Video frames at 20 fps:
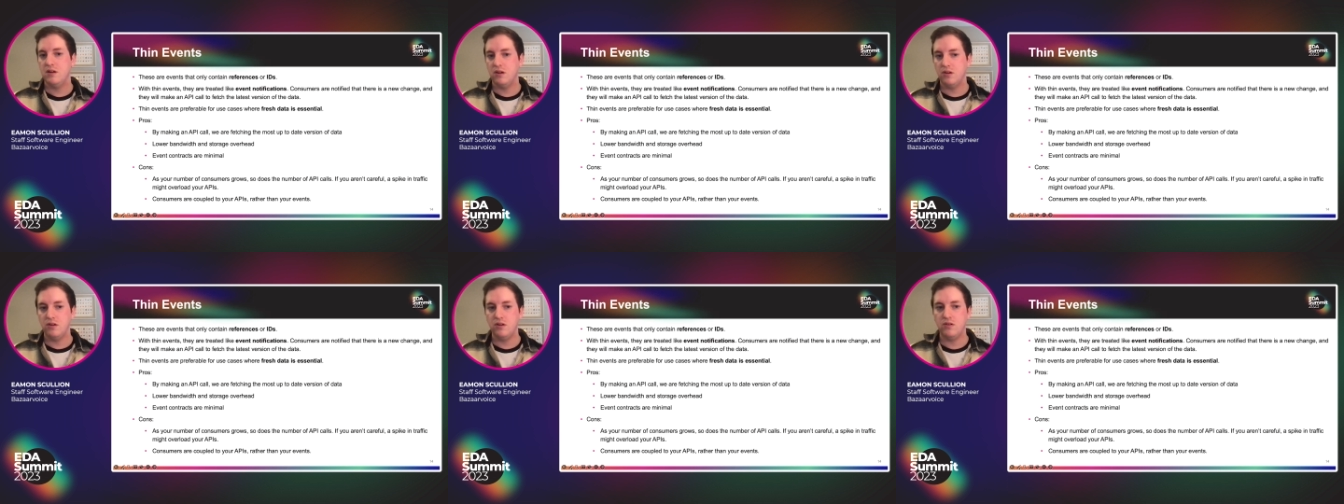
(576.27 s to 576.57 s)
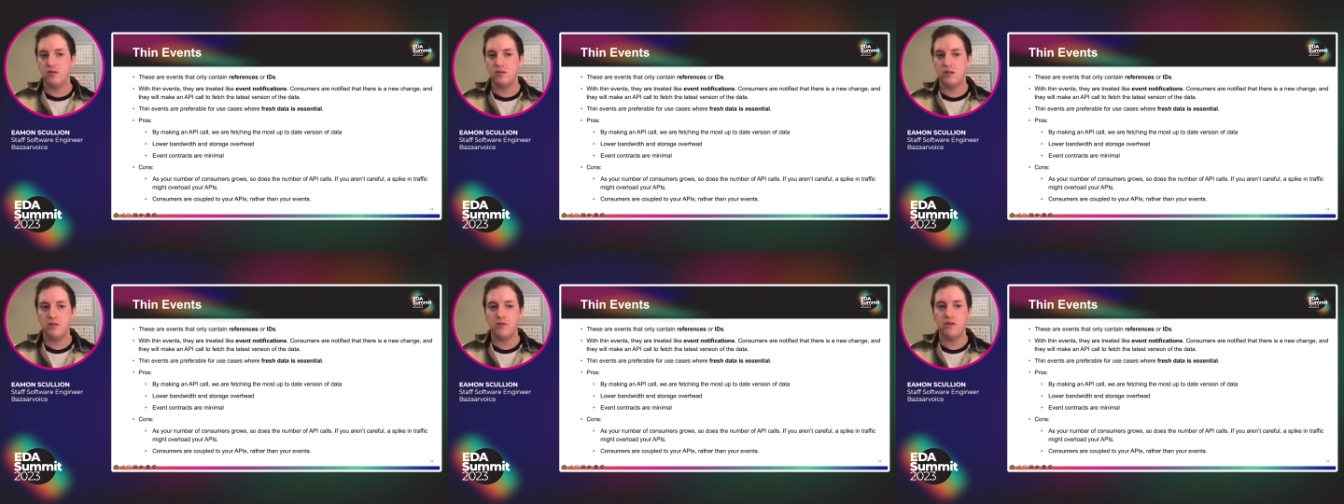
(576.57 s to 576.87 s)

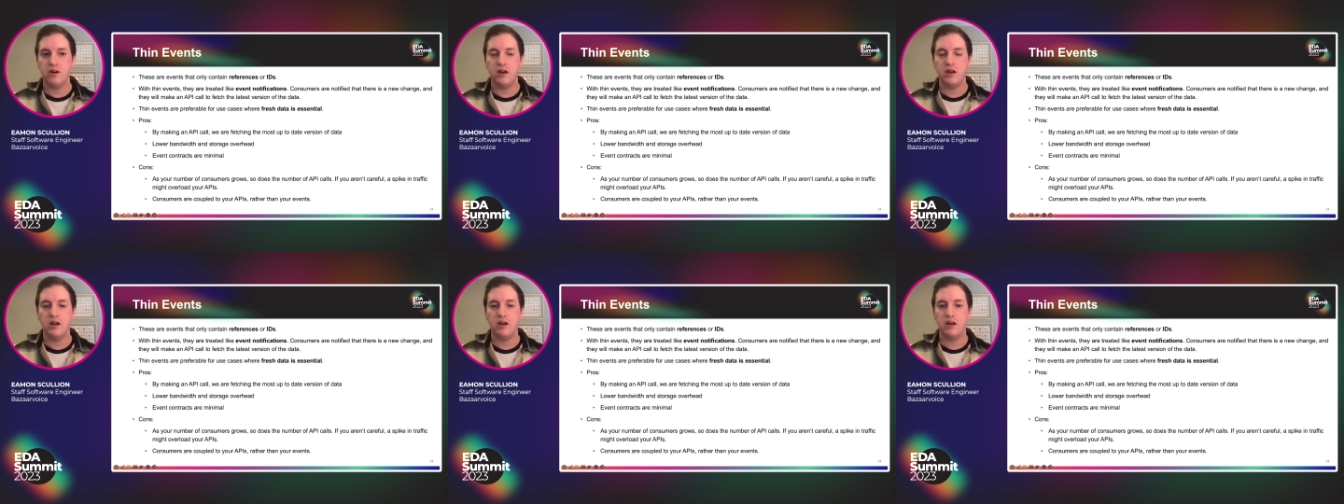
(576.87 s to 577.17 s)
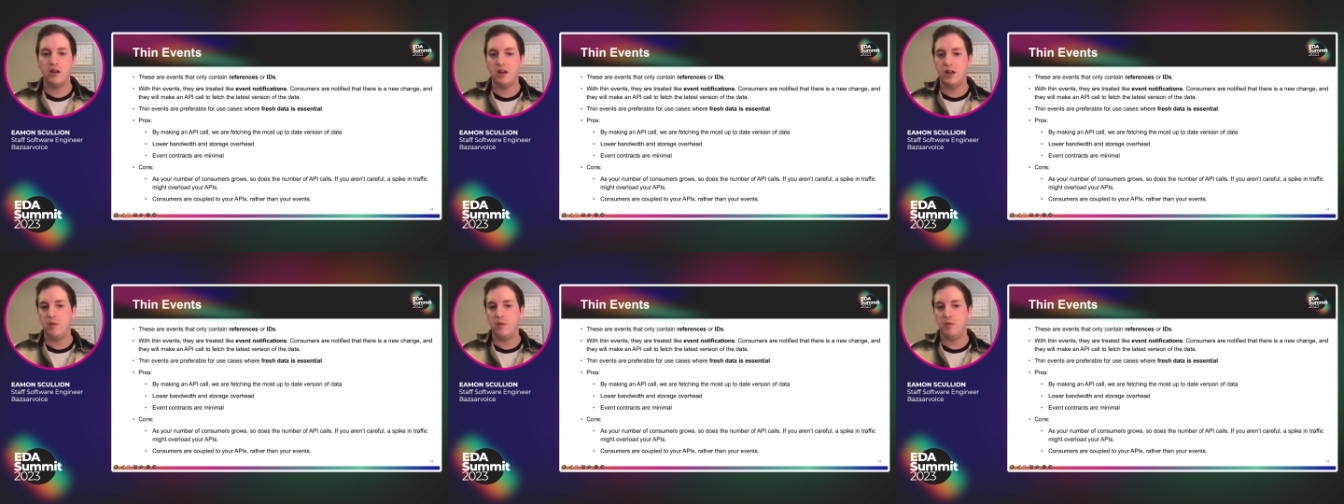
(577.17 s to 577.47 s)
usually via
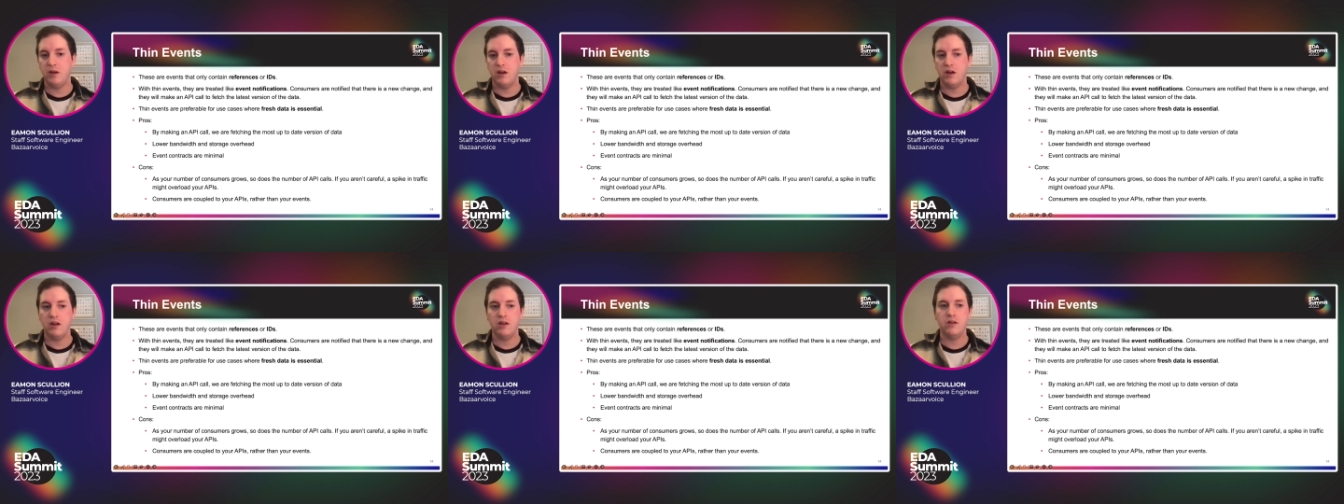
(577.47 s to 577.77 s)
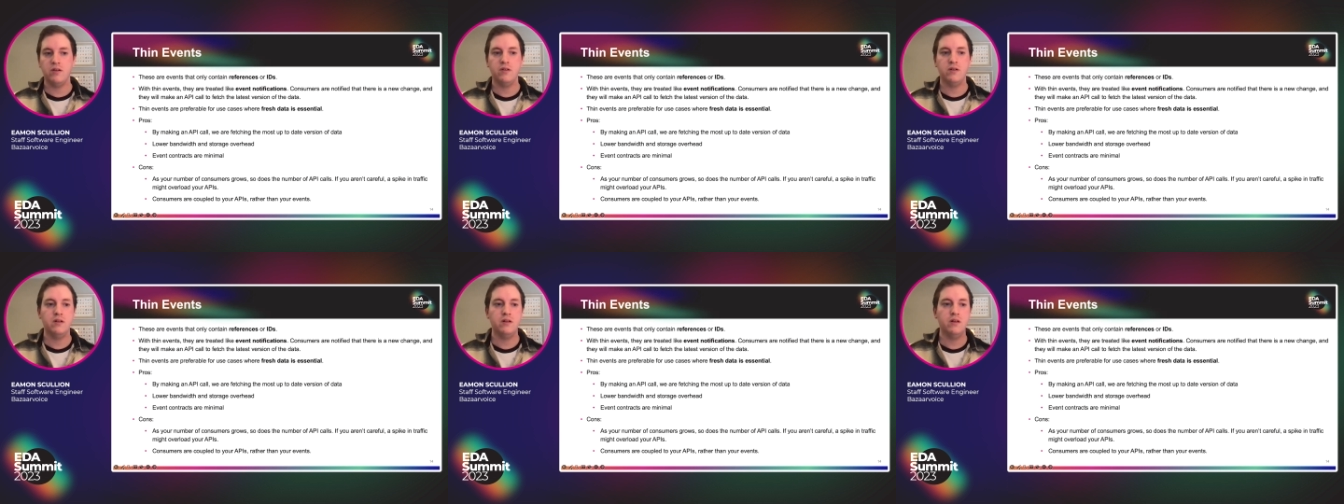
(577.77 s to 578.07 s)
an
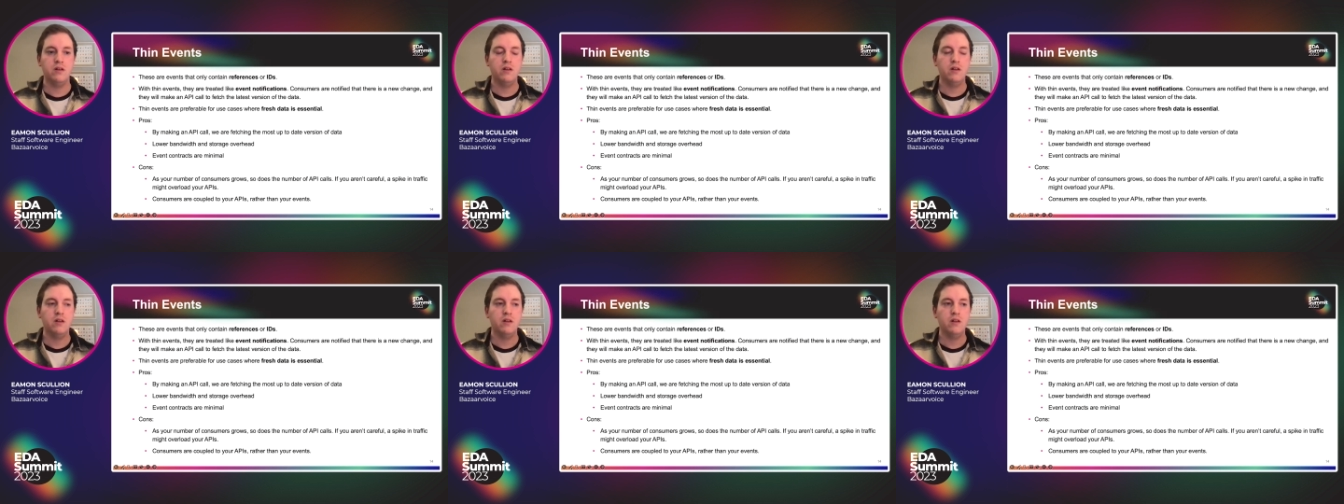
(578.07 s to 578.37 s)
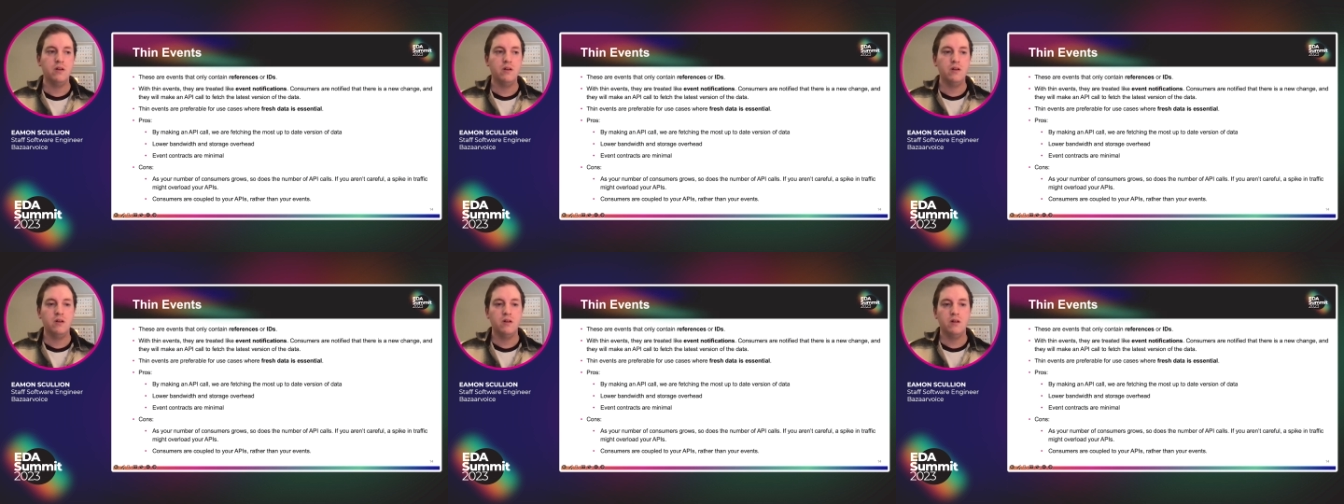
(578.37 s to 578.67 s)
API.
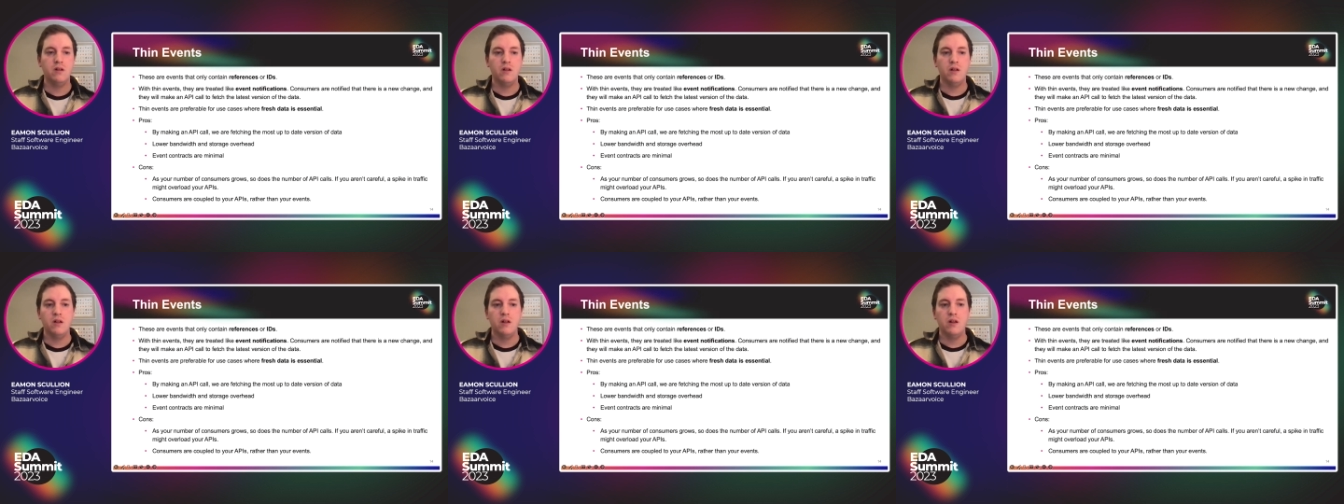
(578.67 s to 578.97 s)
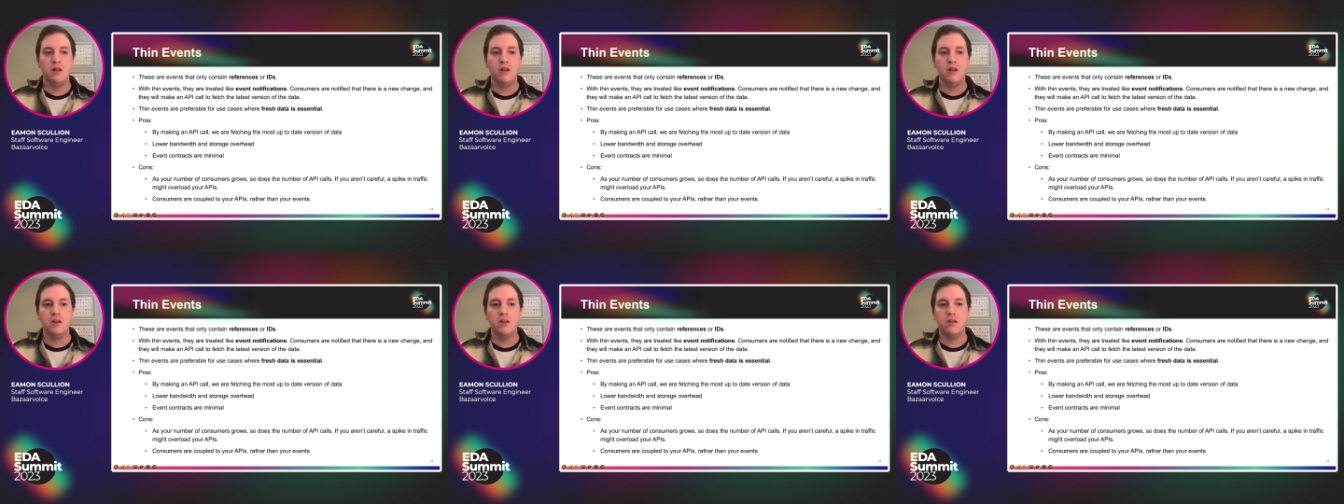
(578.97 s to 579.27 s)

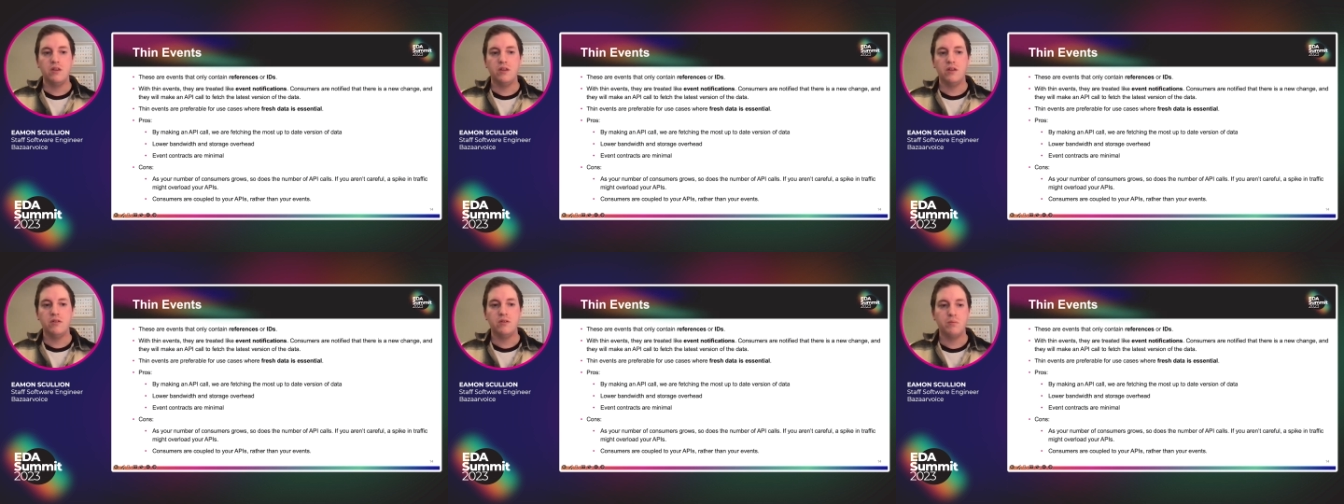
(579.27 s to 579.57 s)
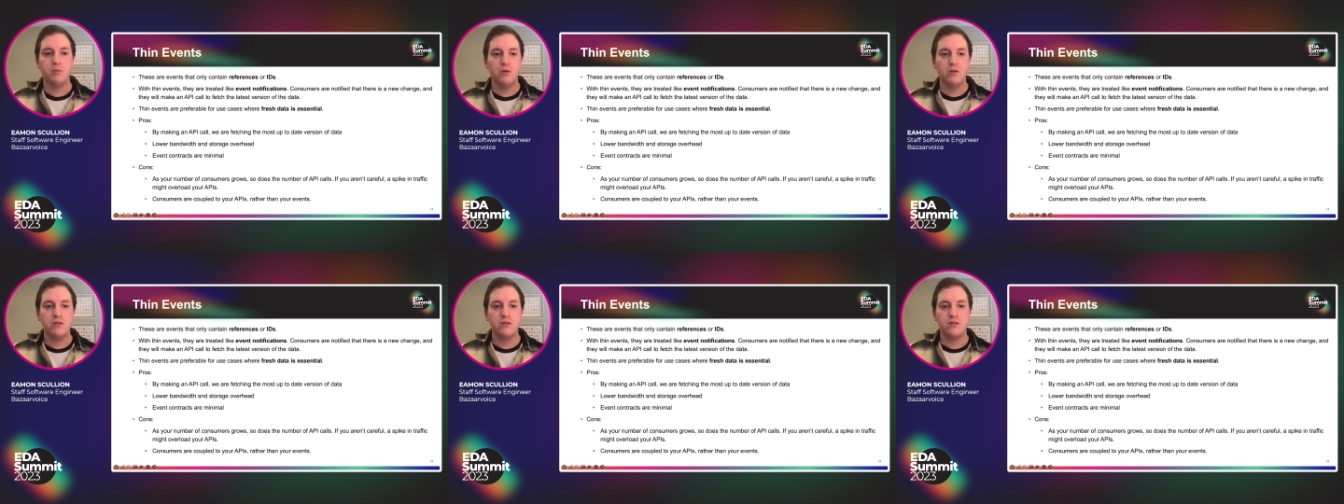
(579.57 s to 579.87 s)
This
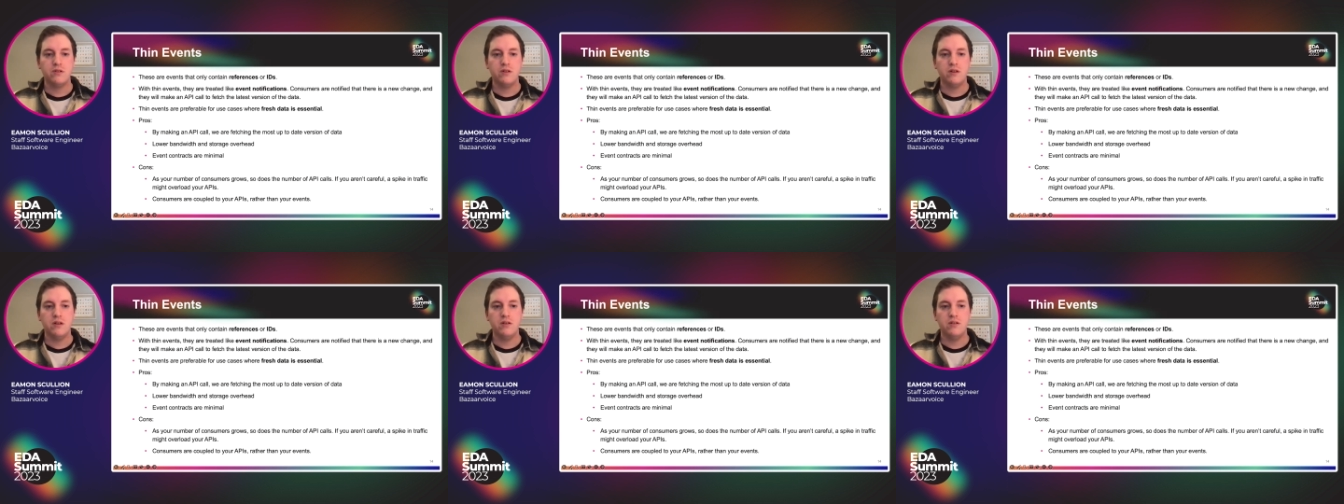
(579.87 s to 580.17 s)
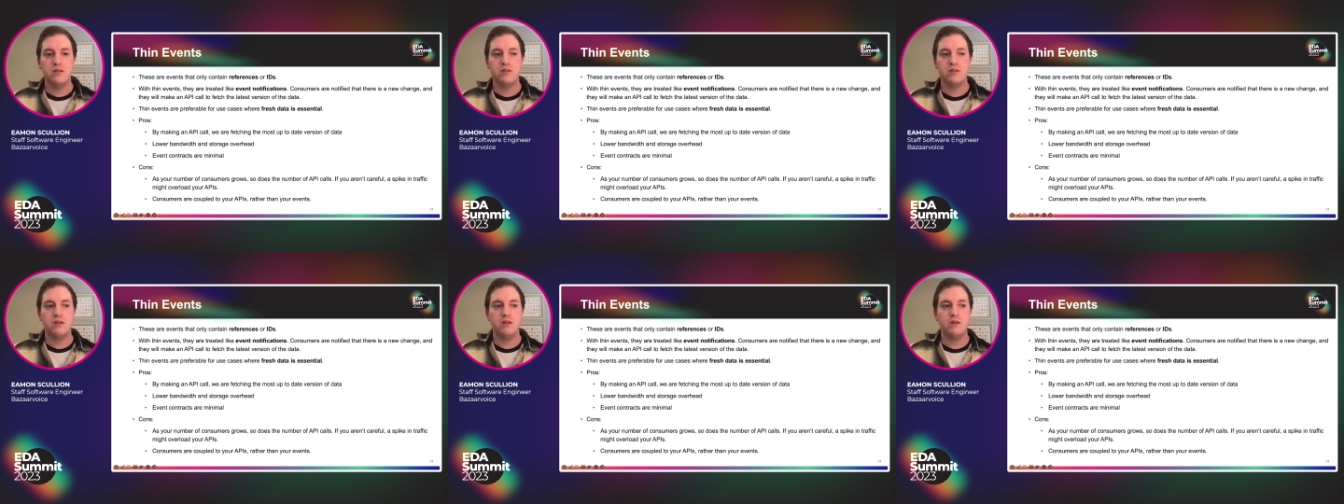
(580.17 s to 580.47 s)
approach
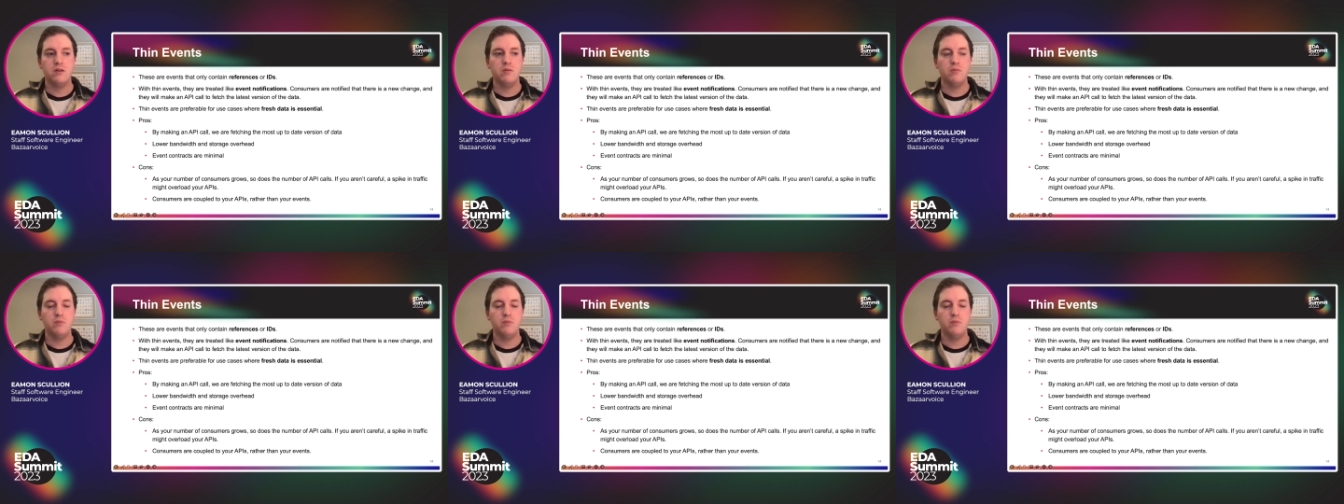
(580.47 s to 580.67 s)
is